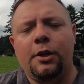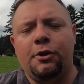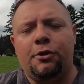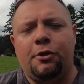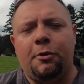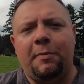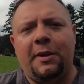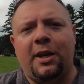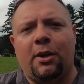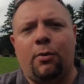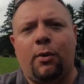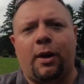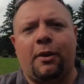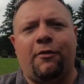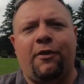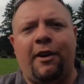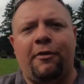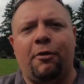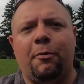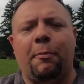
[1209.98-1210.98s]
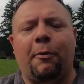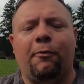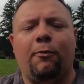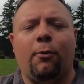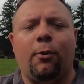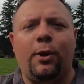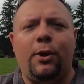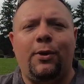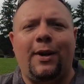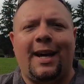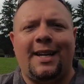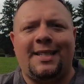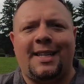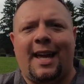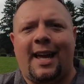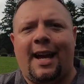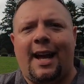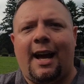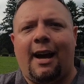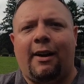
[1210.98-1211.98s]
Do me a quick favor before you guys
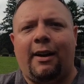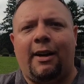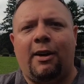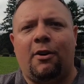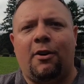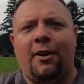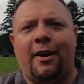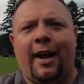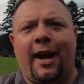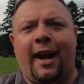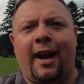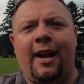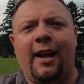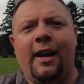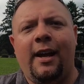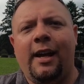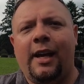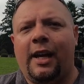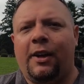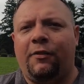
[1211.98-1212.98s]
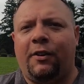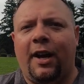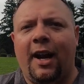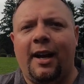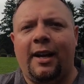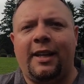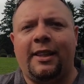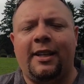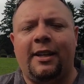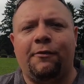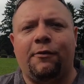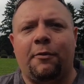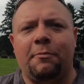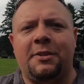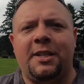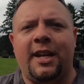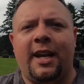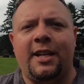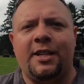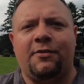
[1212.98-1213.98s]
head out of here today. If you got anything from
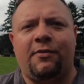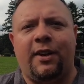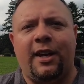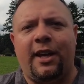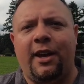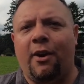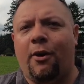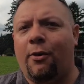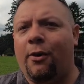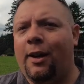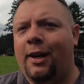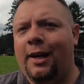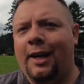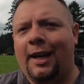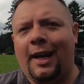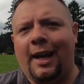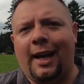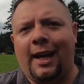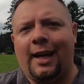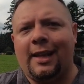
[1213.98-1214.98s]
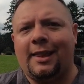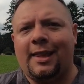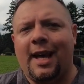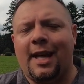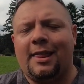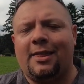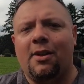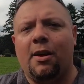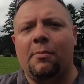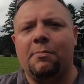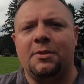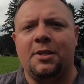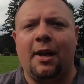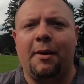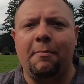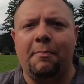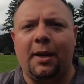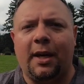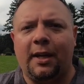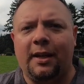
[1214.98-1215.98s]
today's video, hit that thumbs
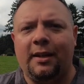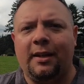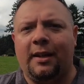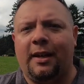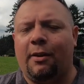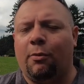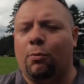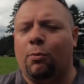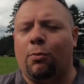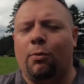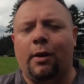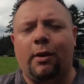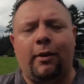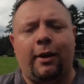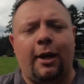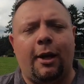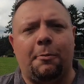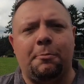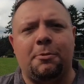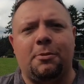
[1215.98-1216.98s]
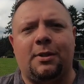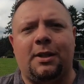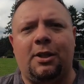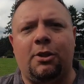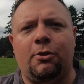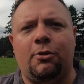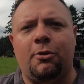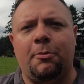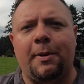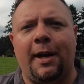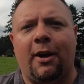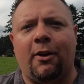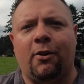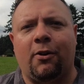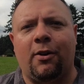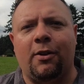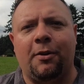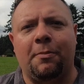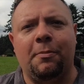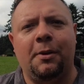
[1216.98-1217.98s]
up button. It really helps with the YouTube
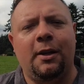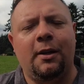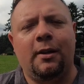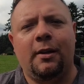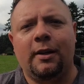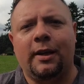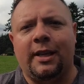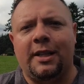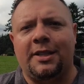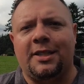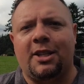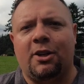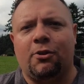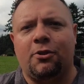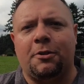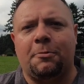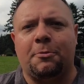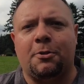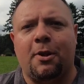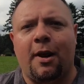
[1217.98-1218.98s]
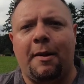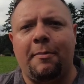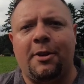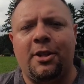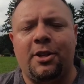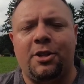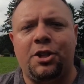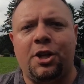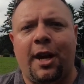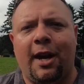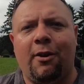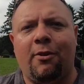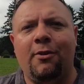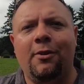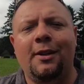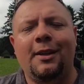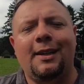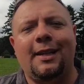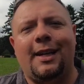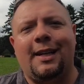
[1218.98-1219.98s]
algorithm. Consider subscribing to the channel
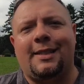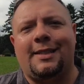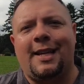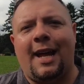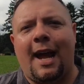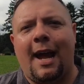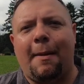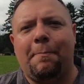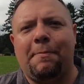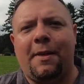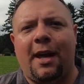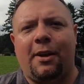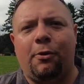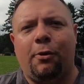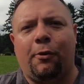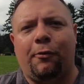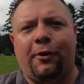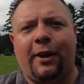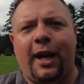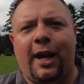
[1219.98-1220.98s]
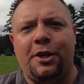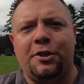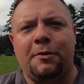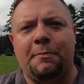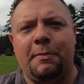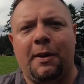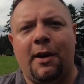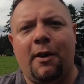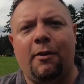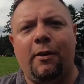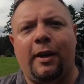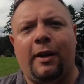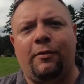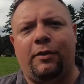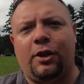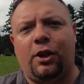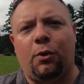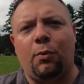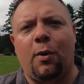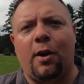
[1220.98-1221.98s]
and tap that notification bell if
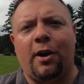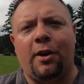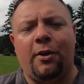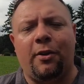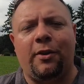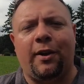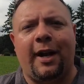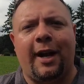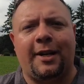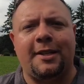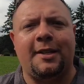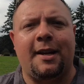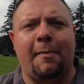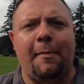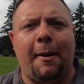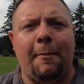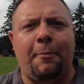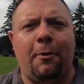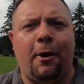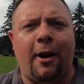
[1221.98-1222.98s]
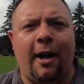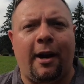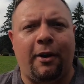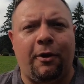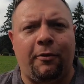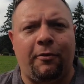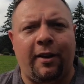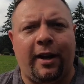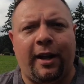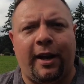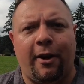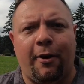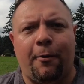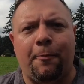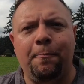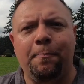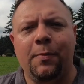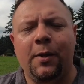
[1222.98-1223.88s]
you want to know the next time I put out a new video.